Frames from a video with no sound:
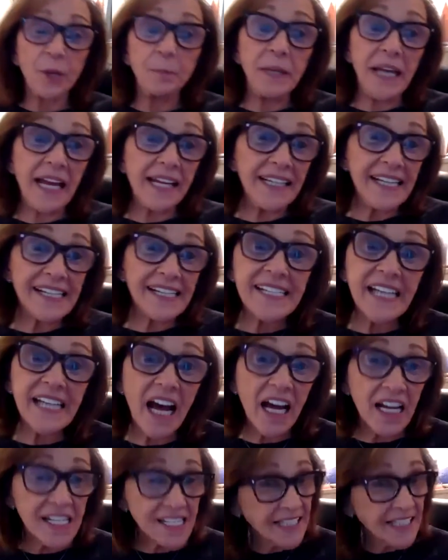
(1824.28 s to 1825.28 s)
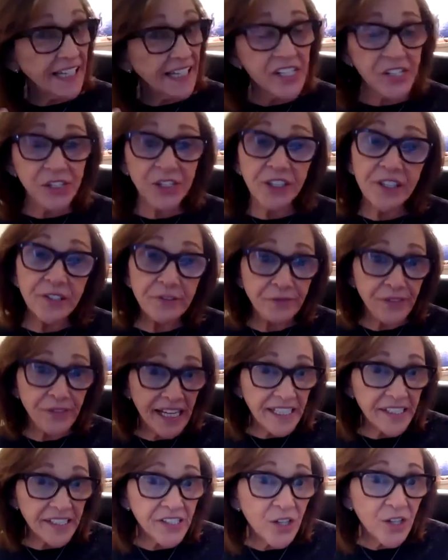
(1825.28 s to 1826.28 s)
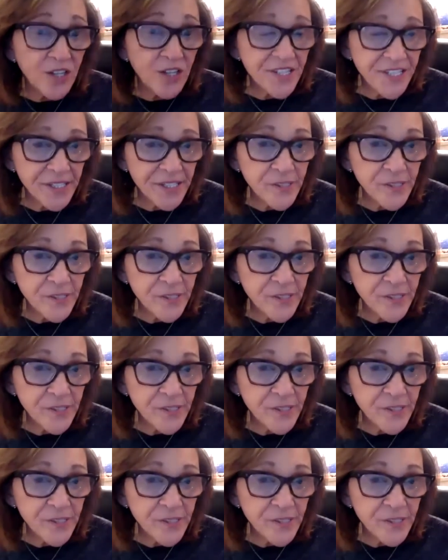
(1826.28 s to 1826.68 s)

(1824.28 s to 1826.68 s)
be a celestial event also?